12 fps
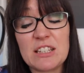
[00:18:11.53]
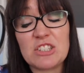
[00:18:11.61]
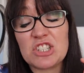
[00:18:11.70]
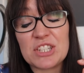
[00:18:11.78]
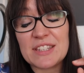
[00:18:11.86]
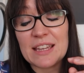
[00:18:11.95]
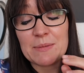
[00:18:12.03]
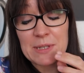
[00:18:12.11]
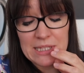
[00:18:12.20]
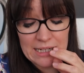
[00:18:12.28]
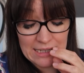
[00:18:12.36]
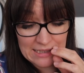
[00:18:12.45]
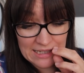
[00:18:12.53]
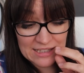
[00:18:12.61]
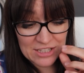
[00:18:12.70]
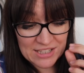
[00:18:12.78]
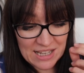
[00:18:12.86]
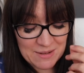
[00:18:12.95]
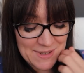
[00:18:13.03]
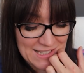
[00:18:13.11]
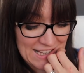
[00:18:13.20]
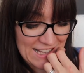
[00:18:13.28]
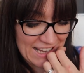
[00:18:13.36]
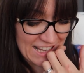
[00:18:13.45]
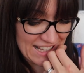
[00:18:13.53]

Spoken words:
It's just getting a bit silly, isn't it? It's just getting a bit silly.